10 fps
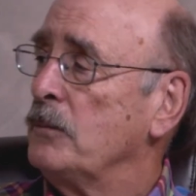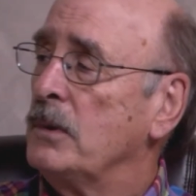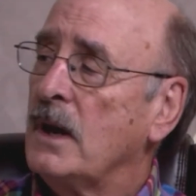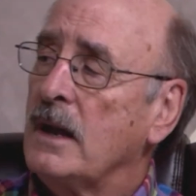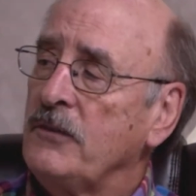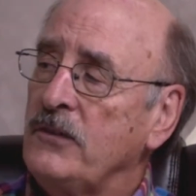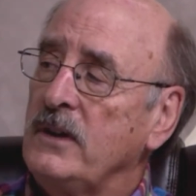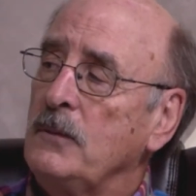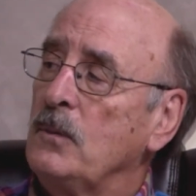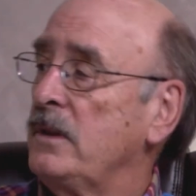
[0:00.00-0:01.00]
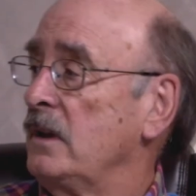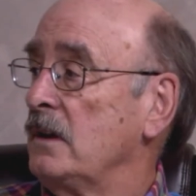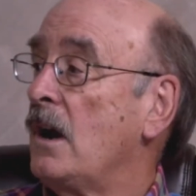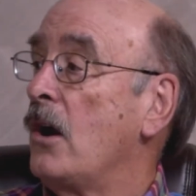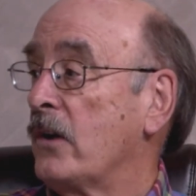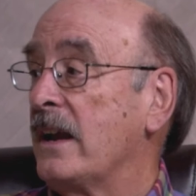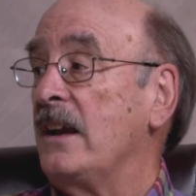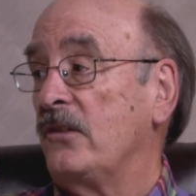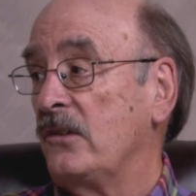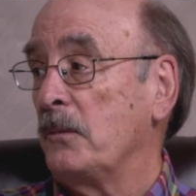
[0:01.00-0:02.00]
But I've seen within
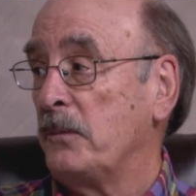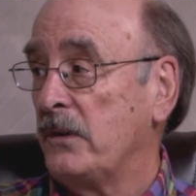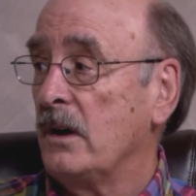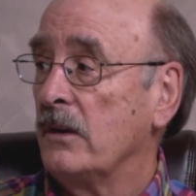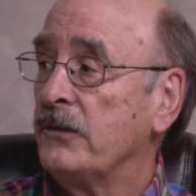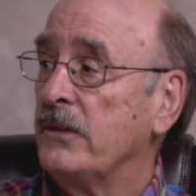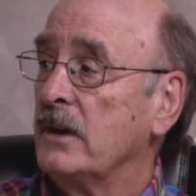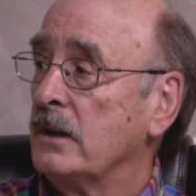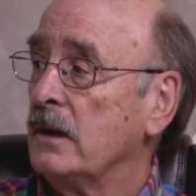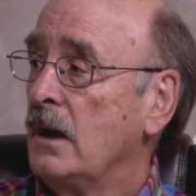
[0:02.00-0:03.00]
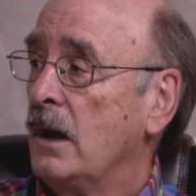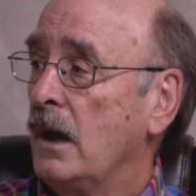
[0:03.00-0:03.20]
congregations themselves that